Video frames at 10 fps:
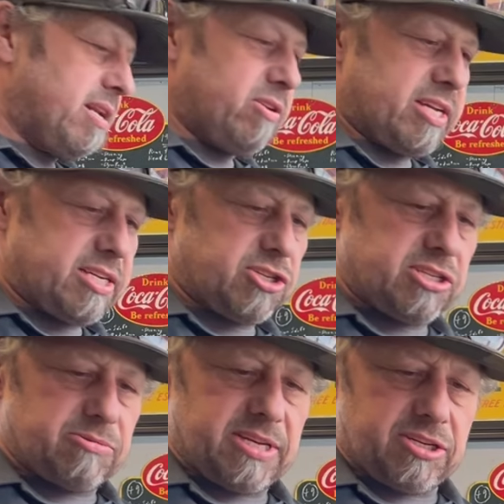a little ignition
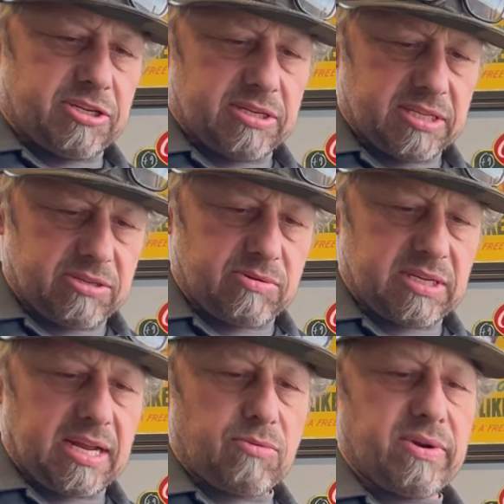switch. This one's
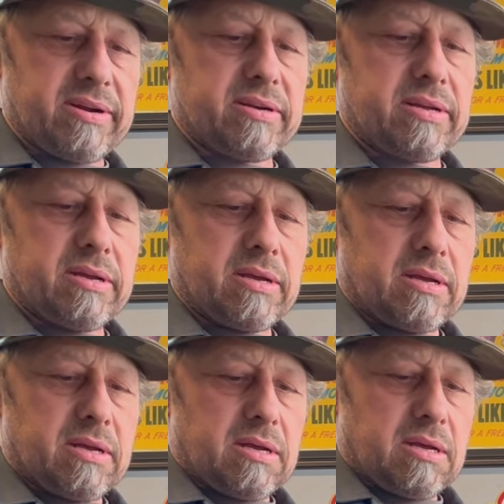kind of weird.
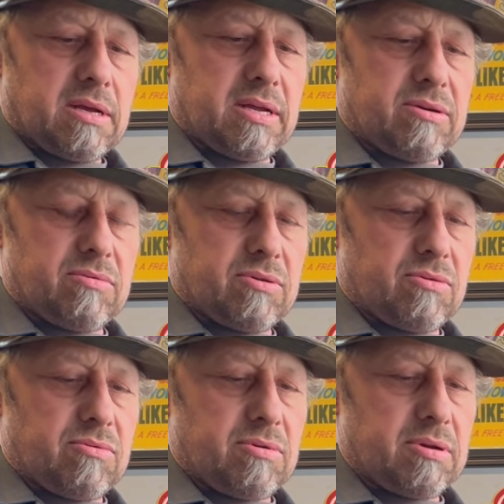I don't
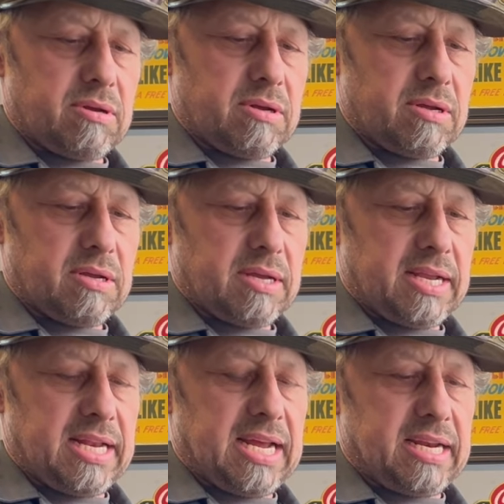know.
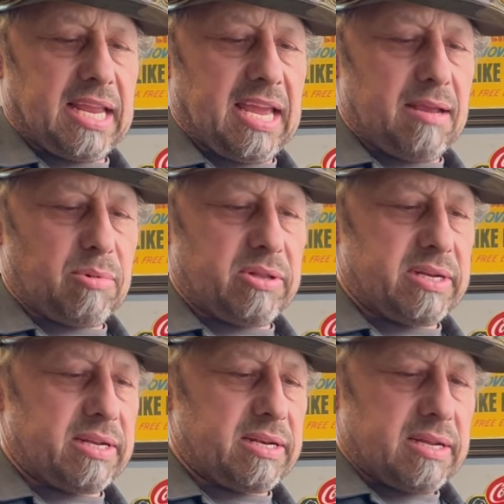It had a cable in
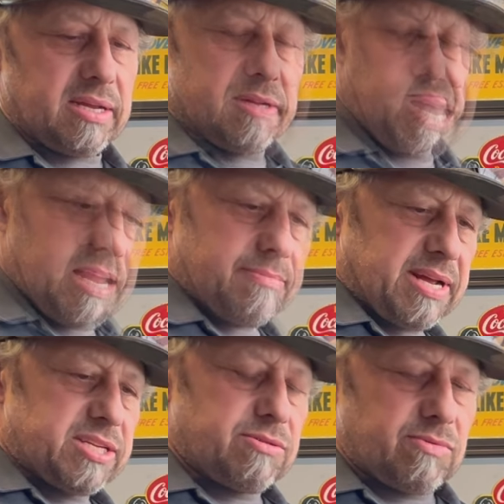it. I can't
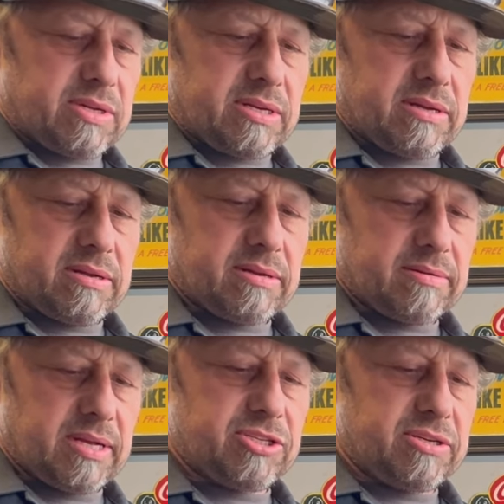imagine what.
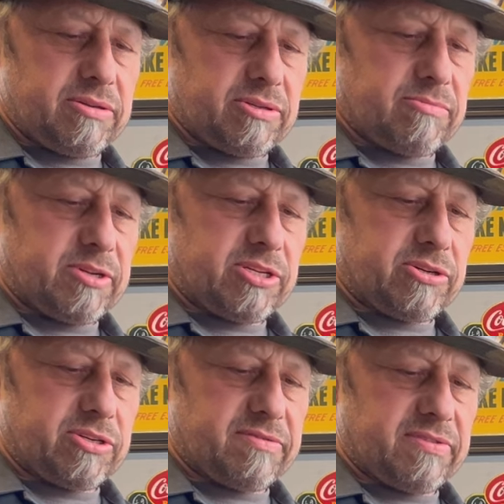I should do some
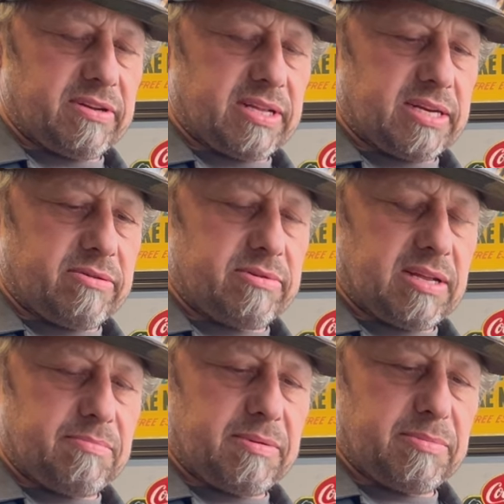research to figure that out.
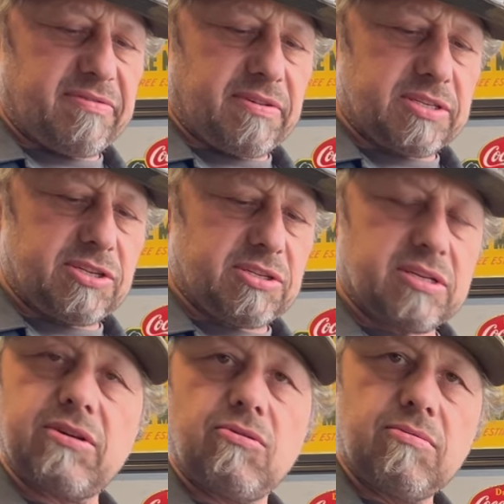That might be fun just to
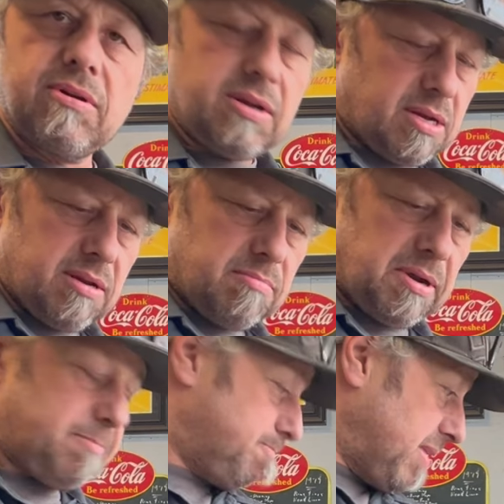know. But
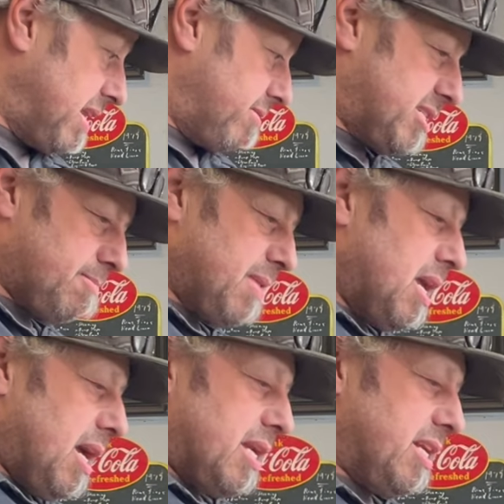anyways,
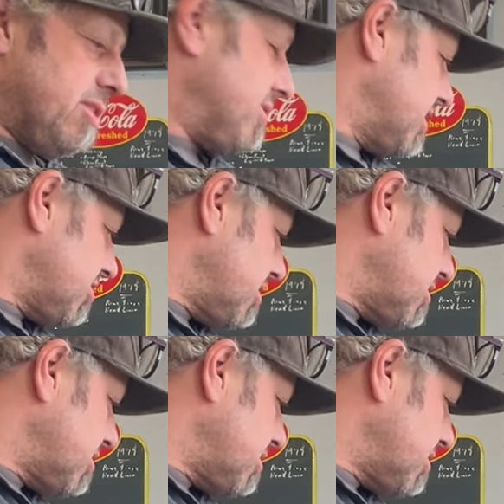I need a new ignition